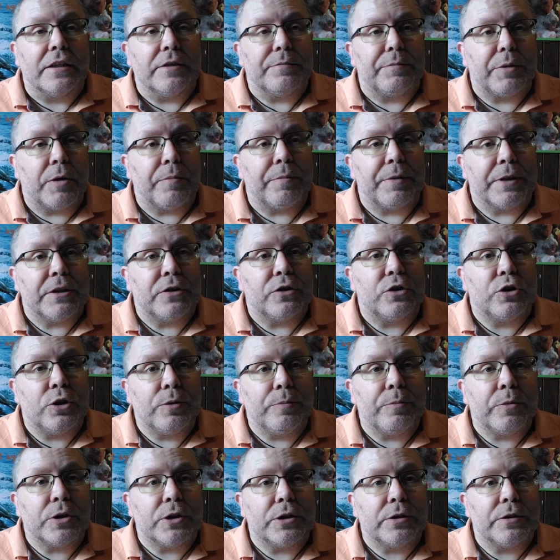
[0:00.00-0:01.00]
probably the two
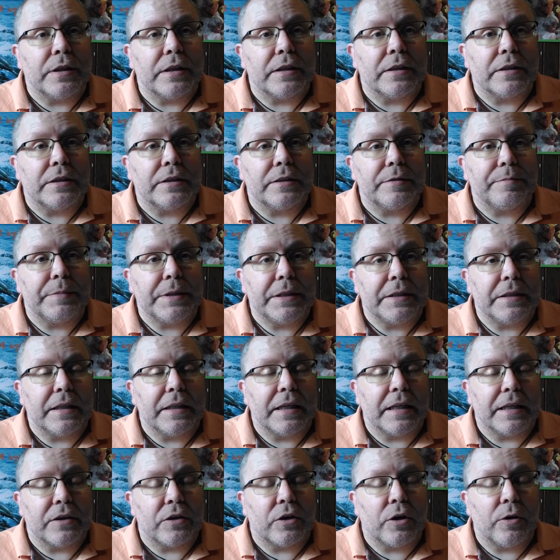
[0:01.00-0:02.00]
most spe-
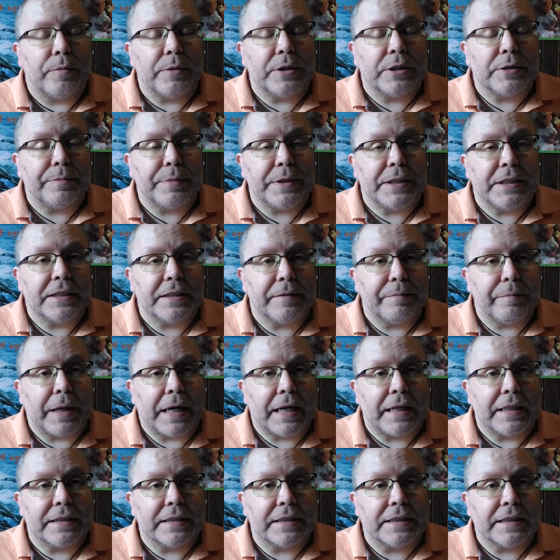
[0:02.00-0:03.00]
uh, common species of
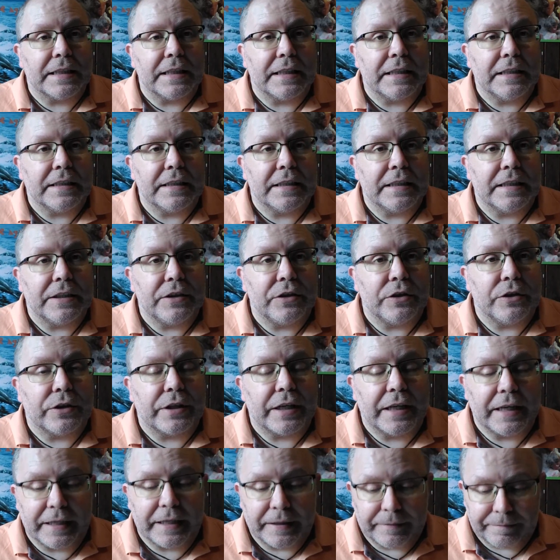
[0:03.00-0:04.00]
bats in the
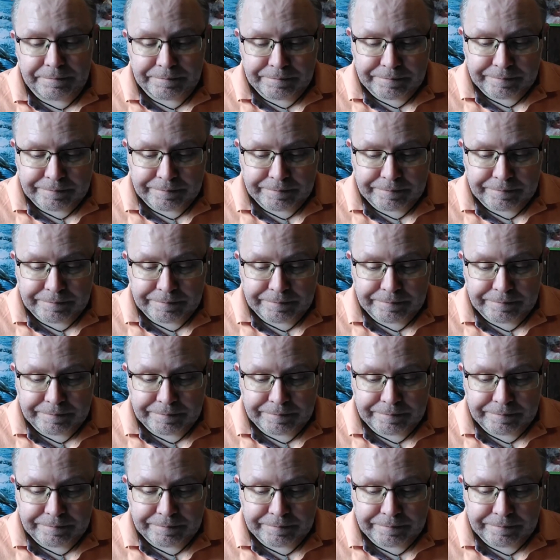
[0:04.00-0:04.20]
UK.